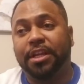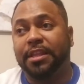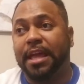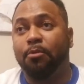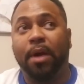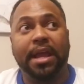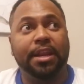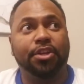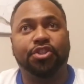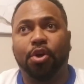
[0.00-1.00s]
And they
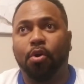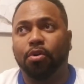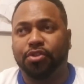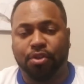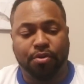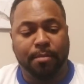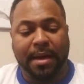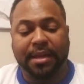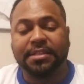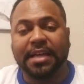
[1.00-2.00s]
waited a soul certain
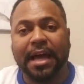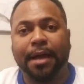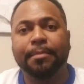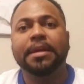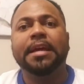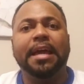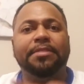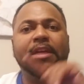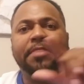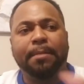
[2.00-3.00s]
amount of time and
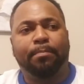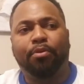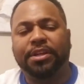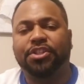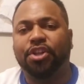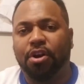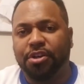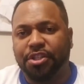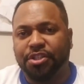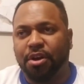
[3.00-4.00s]
then they pressed
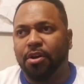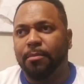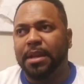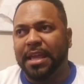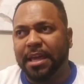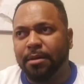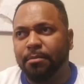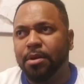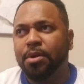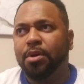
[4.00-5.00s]
charges on him and hit him